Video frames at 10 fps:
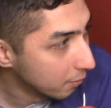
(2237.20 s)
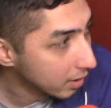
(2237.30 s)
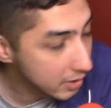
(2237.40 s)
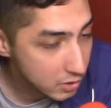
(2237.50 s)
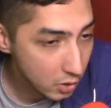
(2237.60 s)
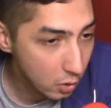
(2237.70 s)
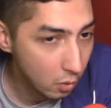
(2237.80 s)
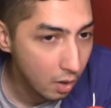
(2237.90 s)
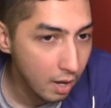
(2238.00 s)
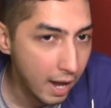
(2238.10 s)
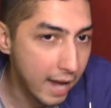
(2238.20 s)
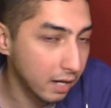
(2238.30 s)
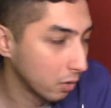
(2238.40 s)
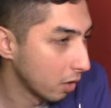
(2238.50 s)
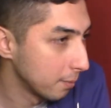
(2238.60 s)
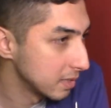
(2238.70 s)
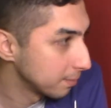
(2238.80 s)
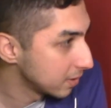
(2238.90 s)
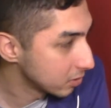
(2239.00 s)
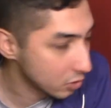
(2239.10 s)
I really do, and Konami's a
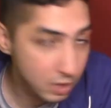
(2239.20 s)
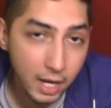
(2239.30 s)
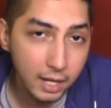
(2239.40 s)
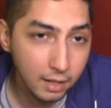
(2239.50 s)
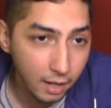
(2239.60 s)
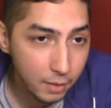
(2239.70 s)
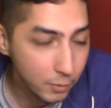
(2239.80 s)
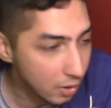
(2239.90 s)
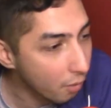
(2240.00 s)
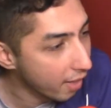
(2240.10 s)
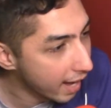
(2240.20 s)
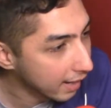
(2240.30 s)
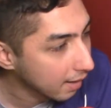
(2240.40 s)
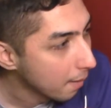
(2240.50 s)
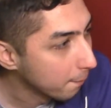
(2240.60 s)
piece of shit, and you know that.